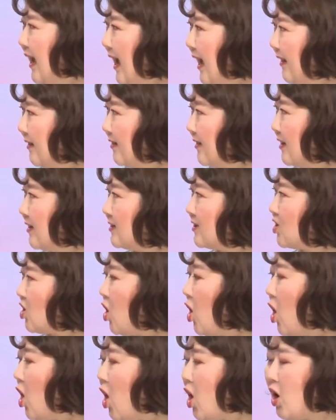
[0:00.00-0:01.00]
at this
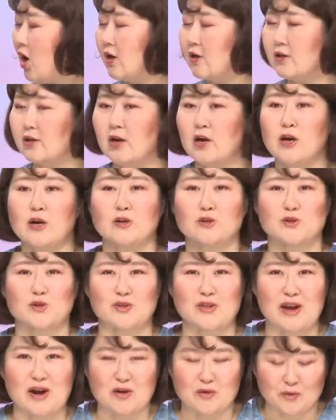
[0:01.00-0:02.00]
card. So
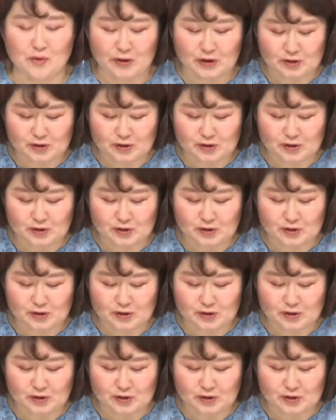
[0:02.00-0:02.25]
they're going